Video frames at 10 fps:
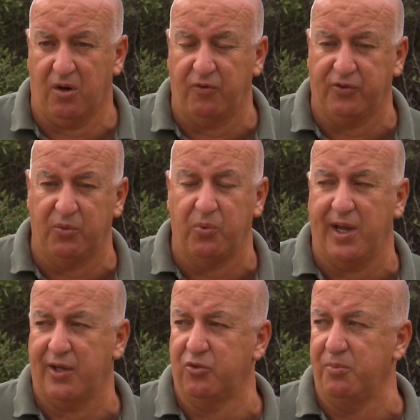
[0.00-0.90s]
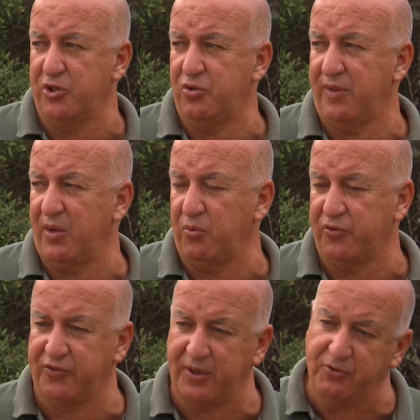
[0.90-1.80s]
Obviously, we had to make sure that it was
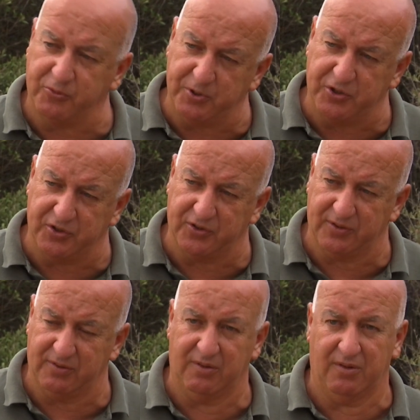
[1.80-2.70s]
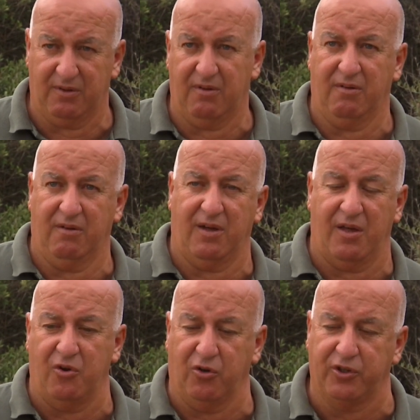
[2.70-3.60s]
the same species
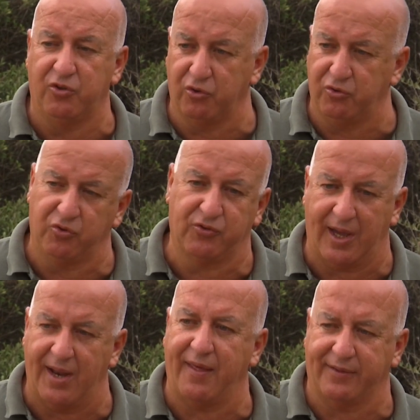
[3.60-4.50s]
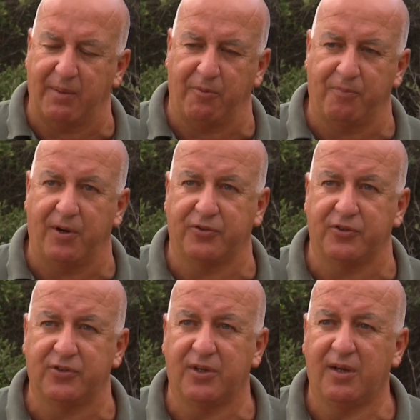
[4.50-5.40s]
and not introduce another type of
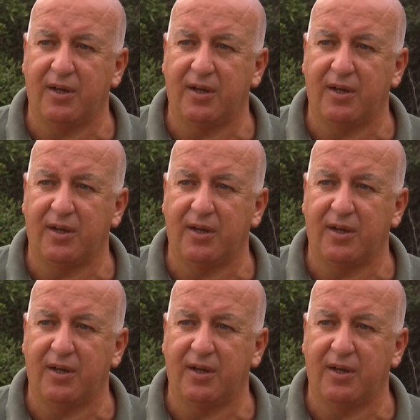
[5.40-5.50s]
partridge.